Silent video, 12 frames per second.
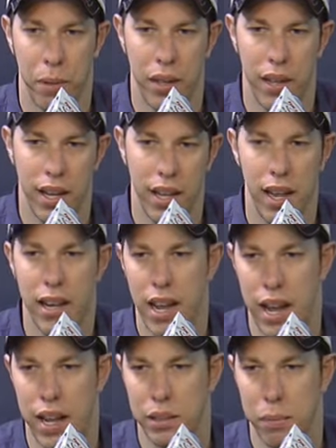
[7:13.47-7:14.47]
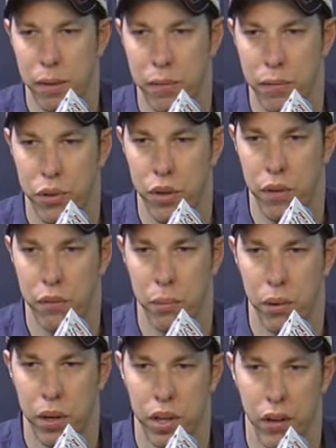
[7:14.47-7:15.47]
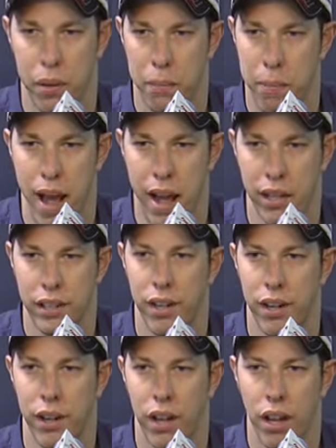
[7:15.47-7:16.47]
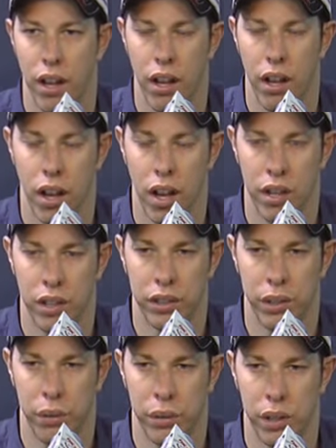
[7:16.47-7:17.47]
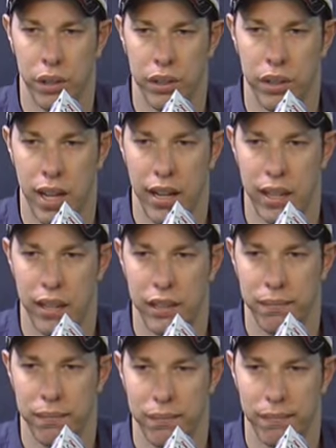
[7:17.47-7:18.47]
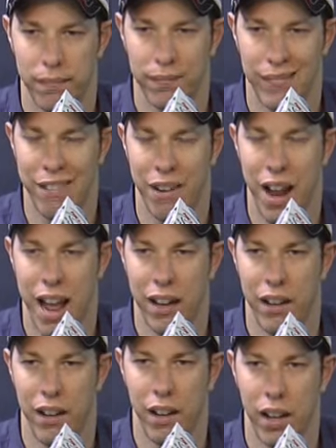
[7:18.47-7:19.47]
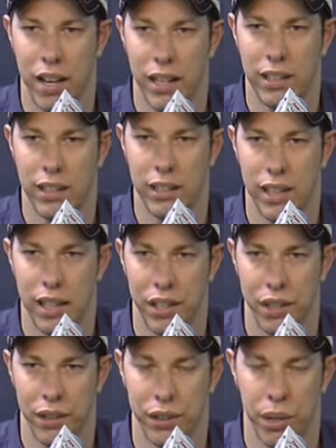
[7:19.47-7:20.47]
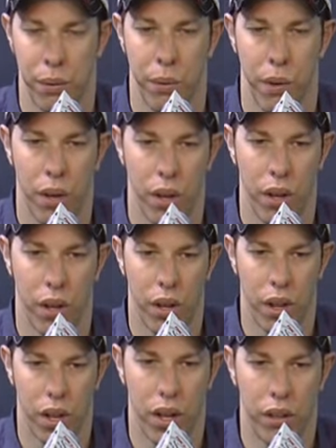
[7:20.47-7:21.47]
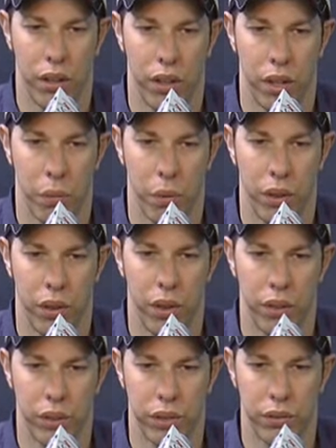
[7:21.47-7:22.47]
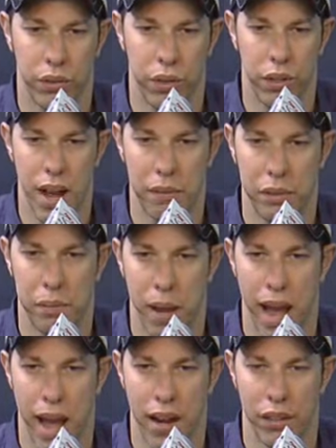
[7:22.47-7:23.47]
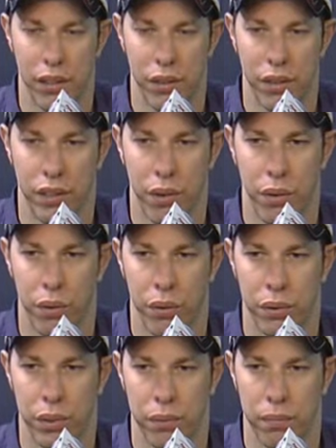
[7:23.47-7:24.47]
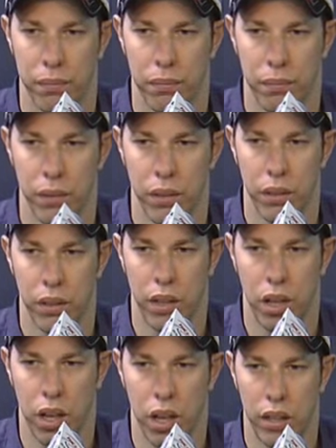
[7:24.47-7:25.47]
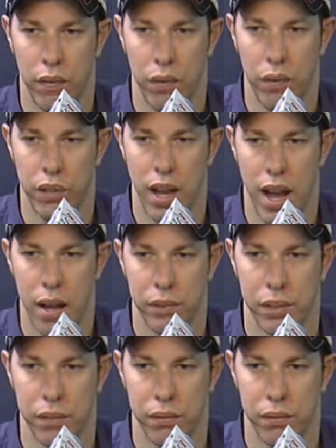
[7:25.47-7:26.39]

But then again, he has been fortunate enough to win here in the past. So, you know, it's not like he's never had any success here. So, you know, there's good times and bad, and certainly he's going through some difficult times.